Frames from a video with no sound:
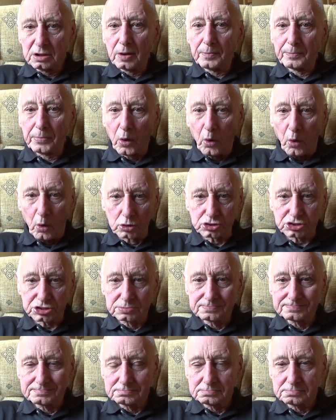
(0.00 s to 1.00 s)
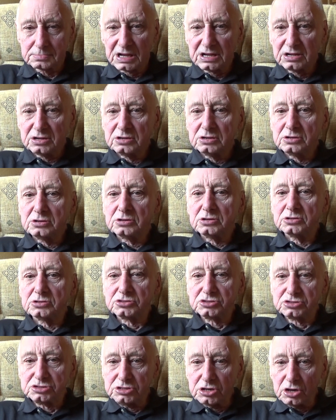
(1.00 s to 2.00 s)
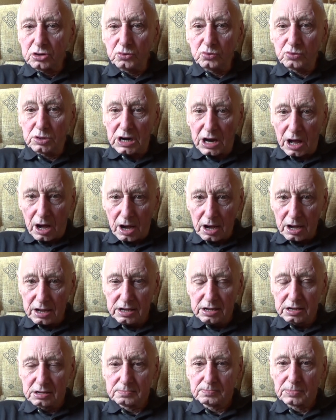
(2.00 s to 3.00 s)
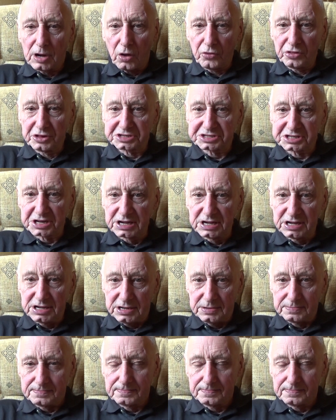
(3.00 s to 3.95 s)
but do rely on the sea,